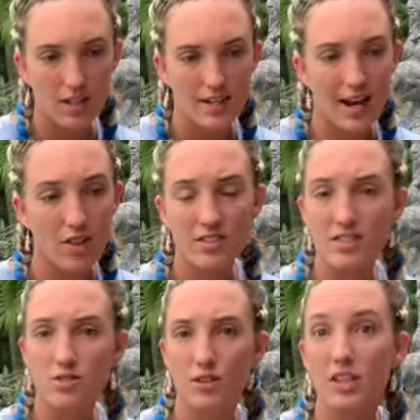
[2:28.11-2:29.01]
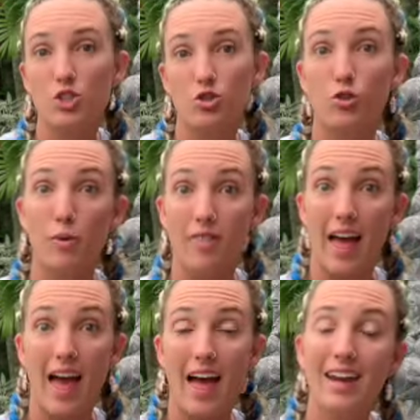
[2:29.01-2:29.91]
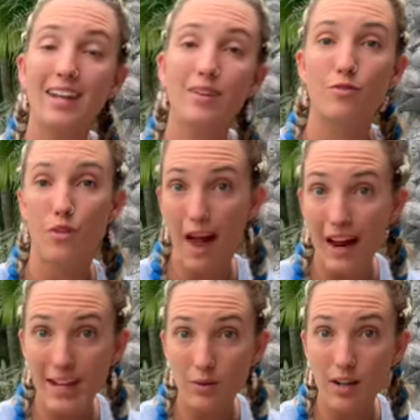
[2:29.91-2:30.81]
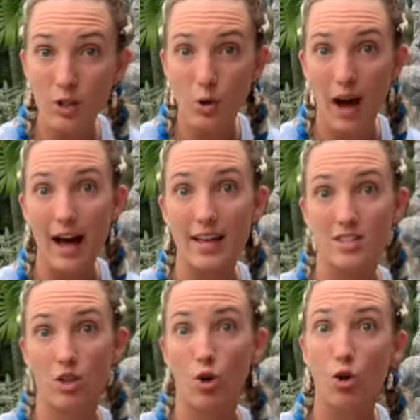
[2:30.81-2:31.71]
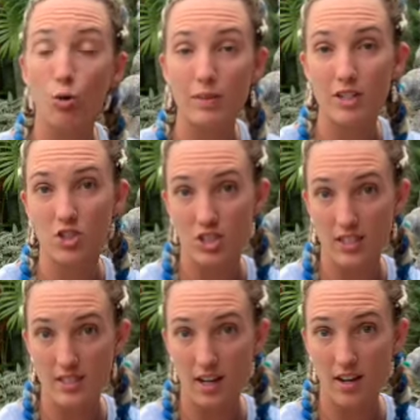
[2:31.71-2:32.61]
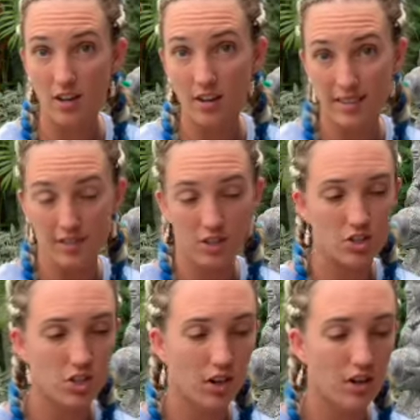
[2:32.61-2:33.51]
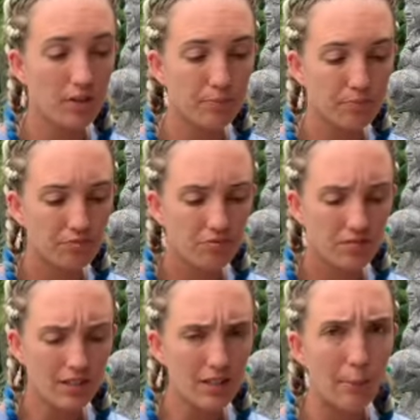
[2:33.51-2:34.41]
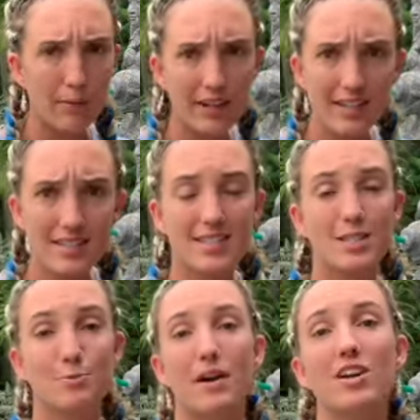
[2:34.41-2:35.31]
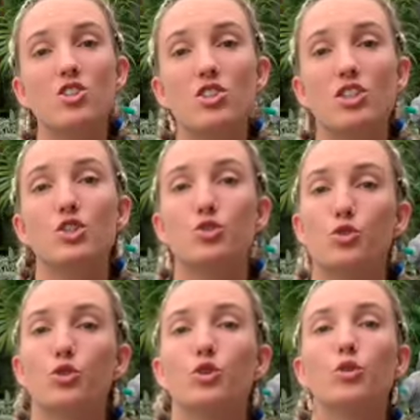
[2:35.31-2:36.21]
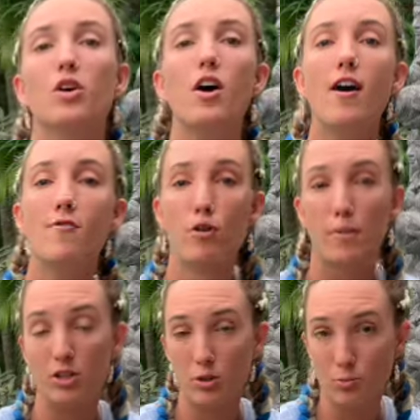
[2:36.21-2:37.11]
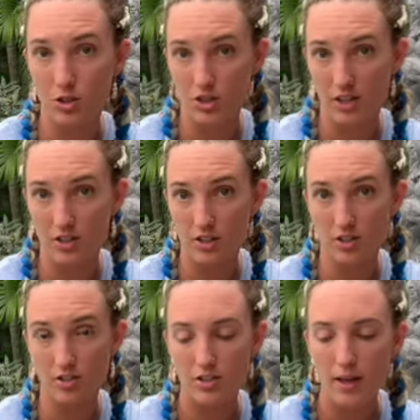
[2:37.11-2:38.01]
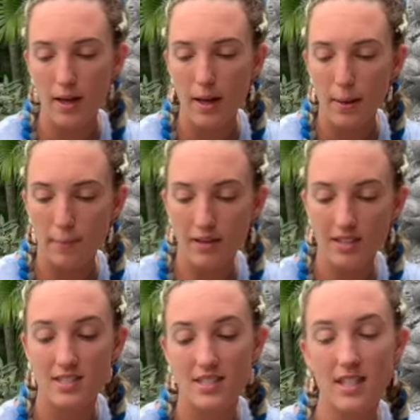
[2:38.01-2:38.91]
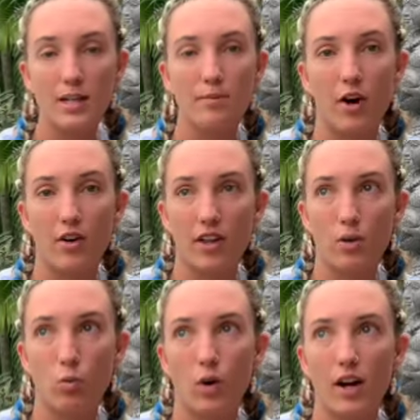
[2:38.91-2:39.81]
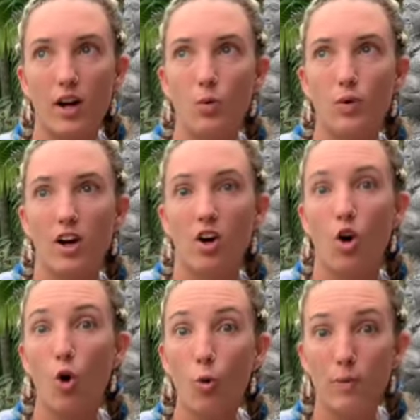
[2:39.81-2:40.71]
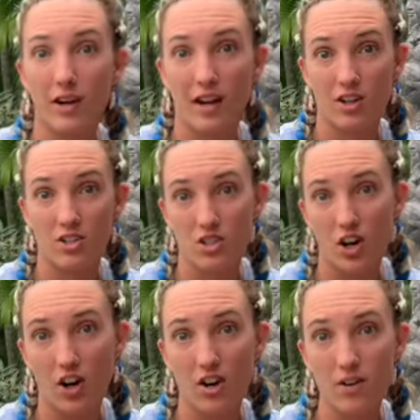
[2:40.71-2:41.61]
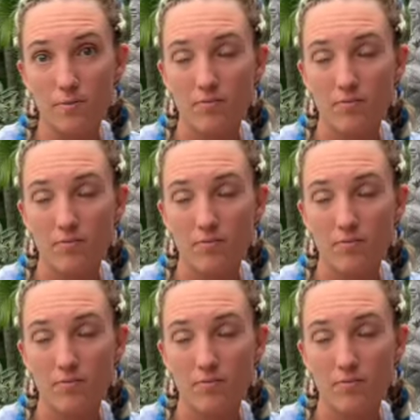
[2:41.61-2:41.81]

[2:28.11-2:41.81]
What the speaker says: Now, this is really true for anyone who has an open G center in their chart, but it is especially true for mental projectors. Because think about it, where we are open in our chart,